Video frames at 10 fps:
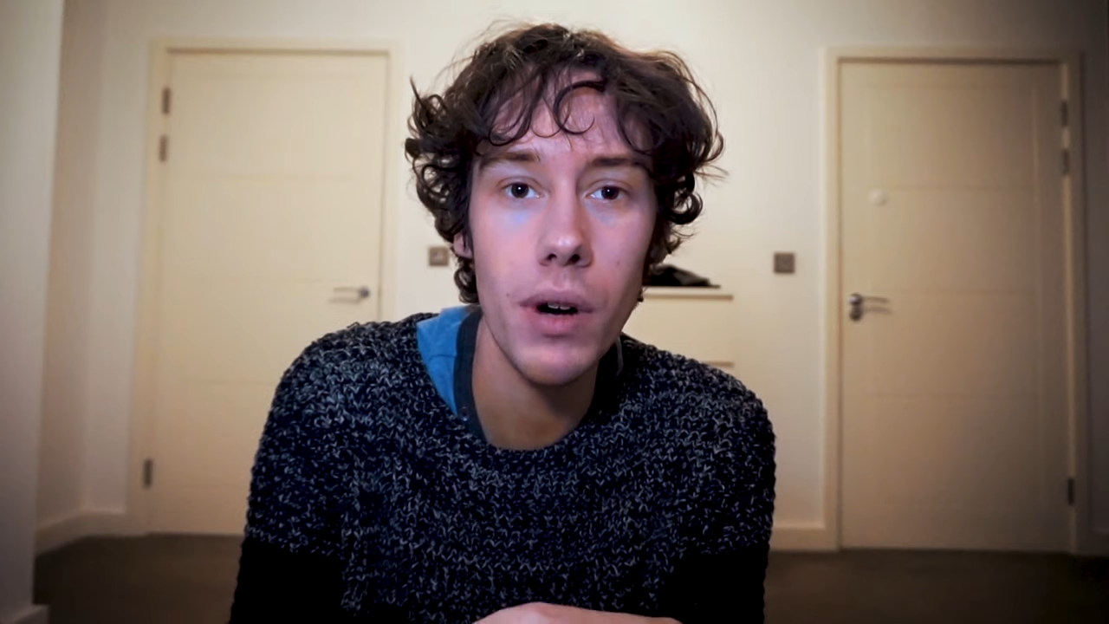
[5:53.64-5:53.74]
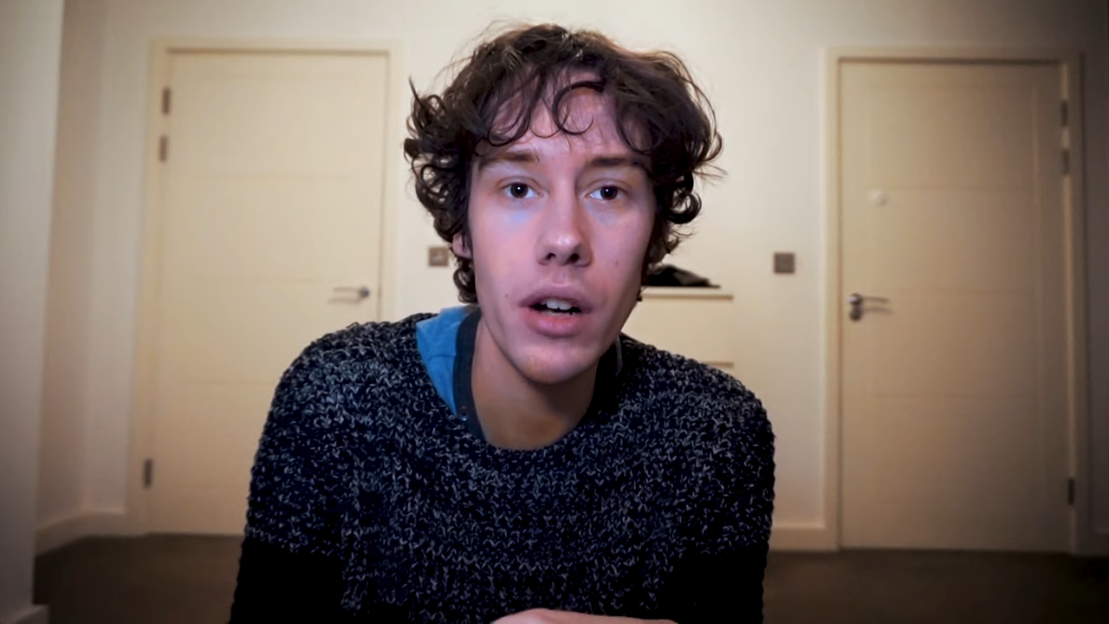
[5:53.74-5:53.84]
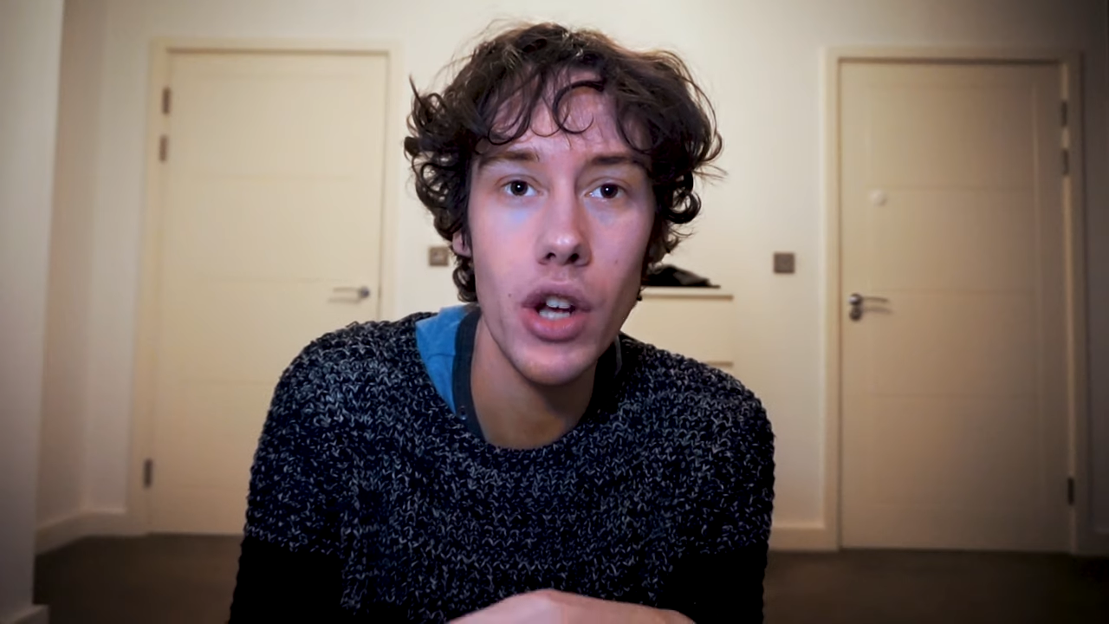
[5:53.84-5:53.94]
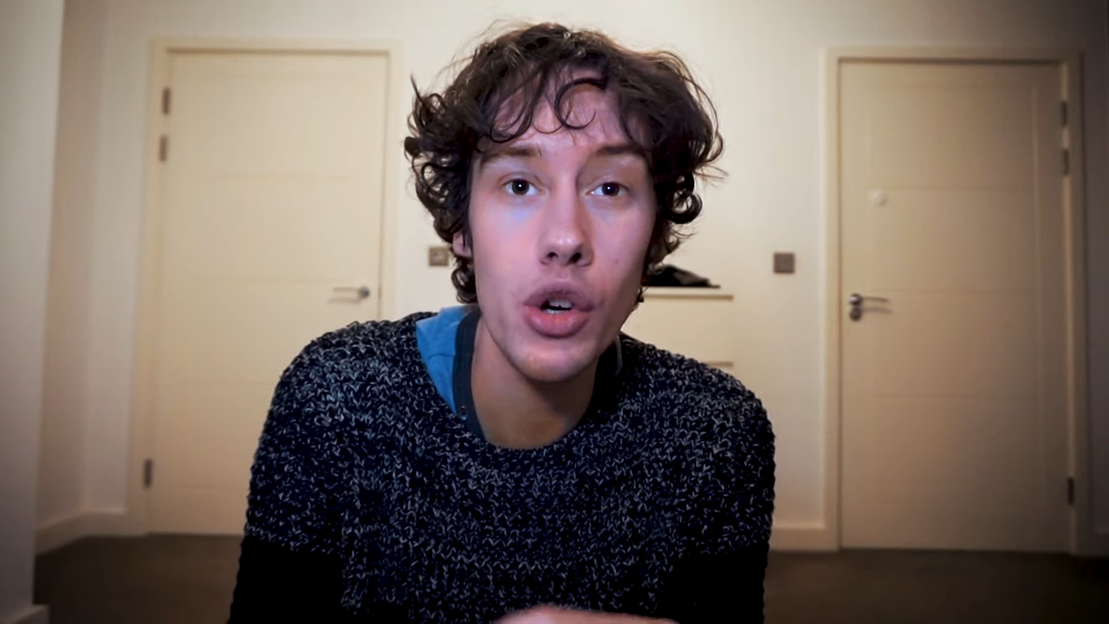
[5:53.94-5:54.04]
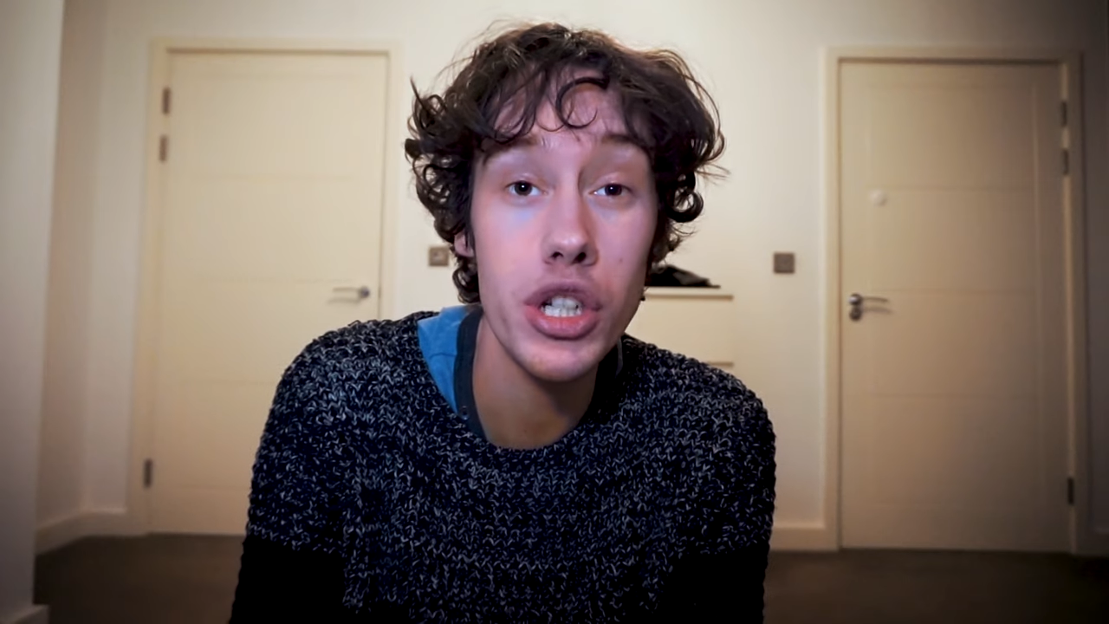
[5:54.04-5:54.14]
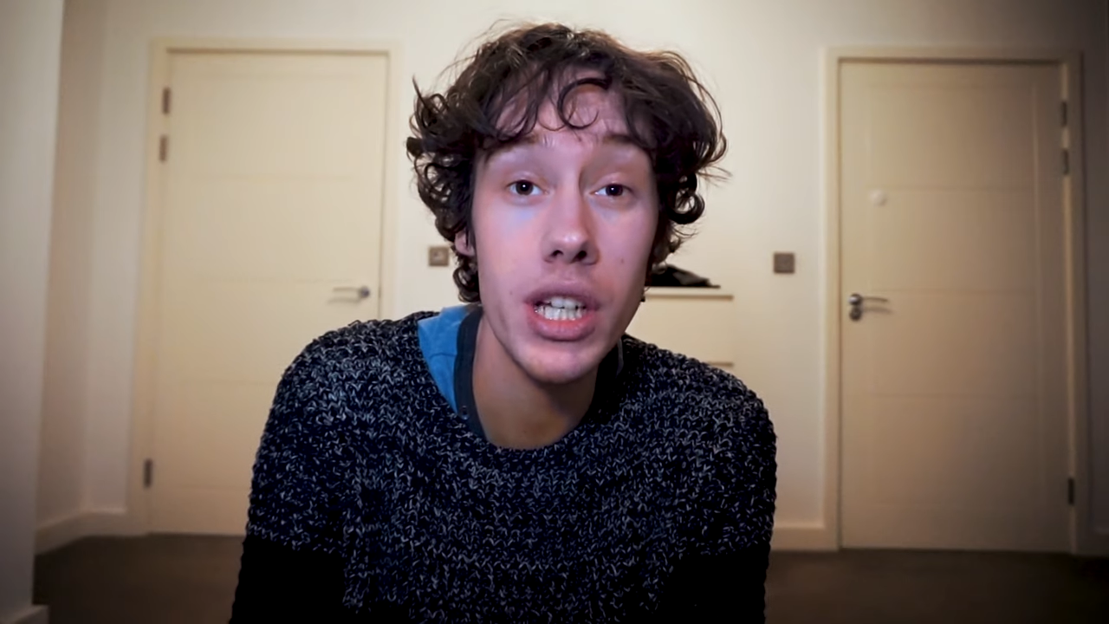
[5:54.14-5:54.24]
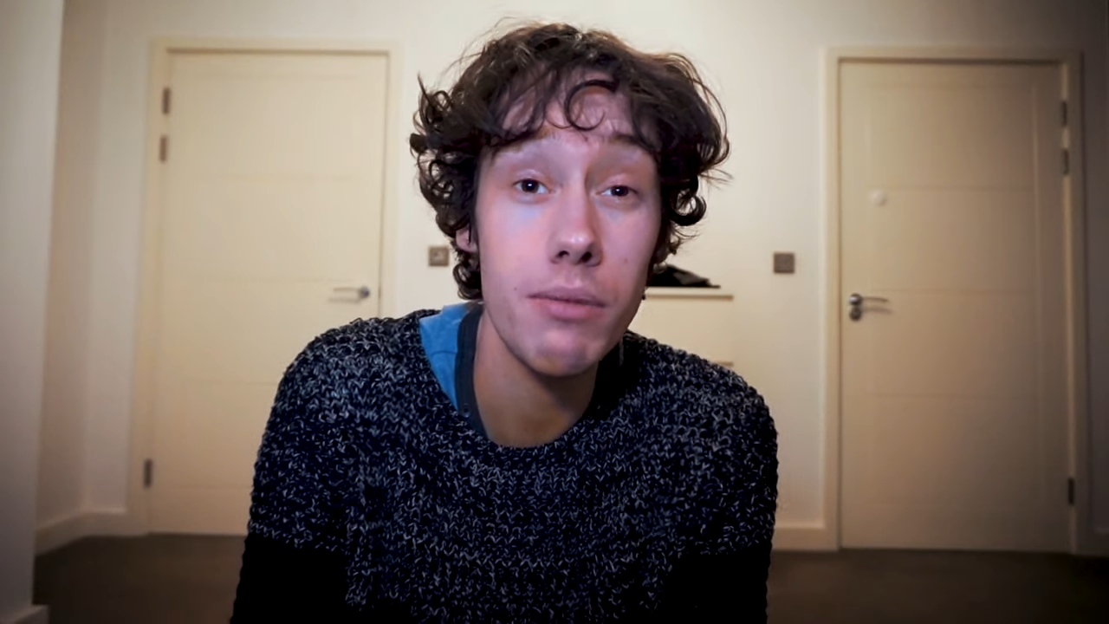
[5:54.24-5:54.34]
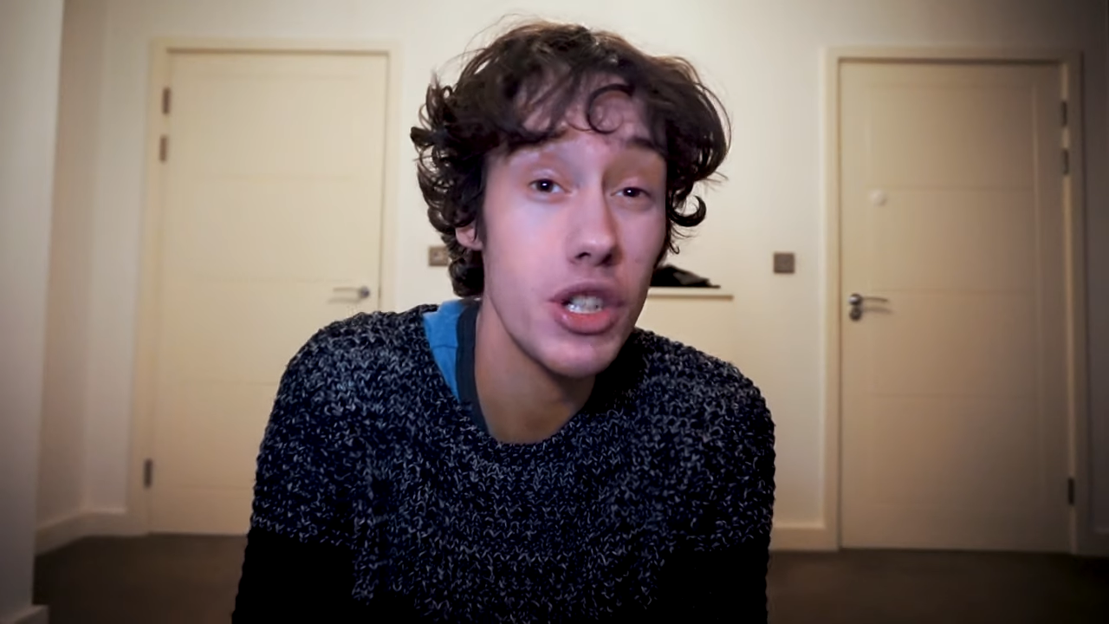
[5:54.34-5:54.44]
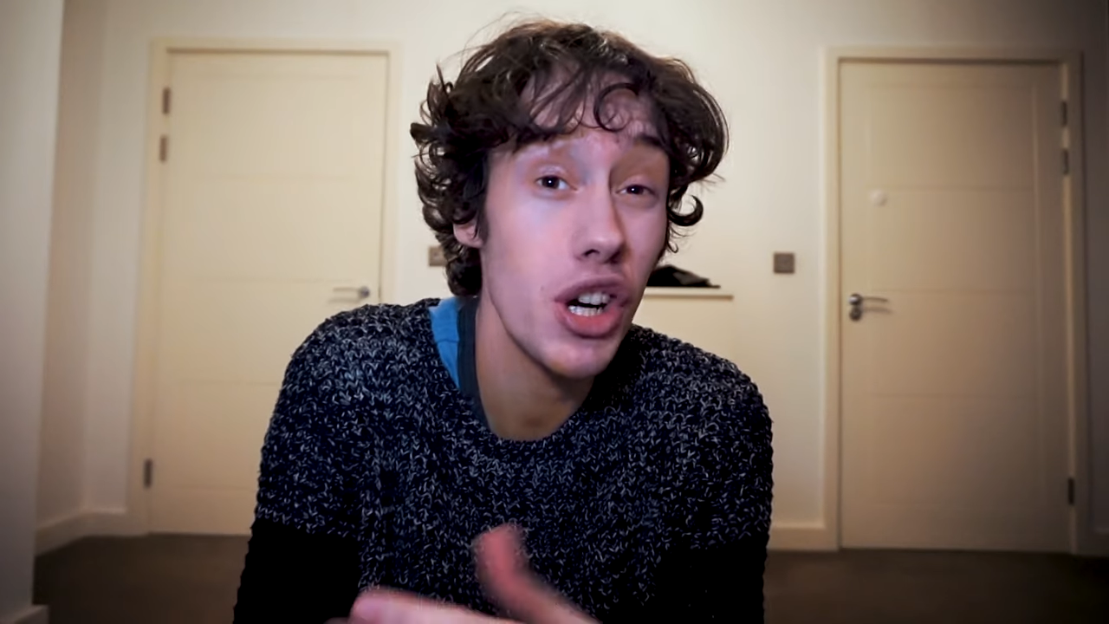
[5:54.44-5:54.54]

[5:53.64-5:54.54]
about those schemes,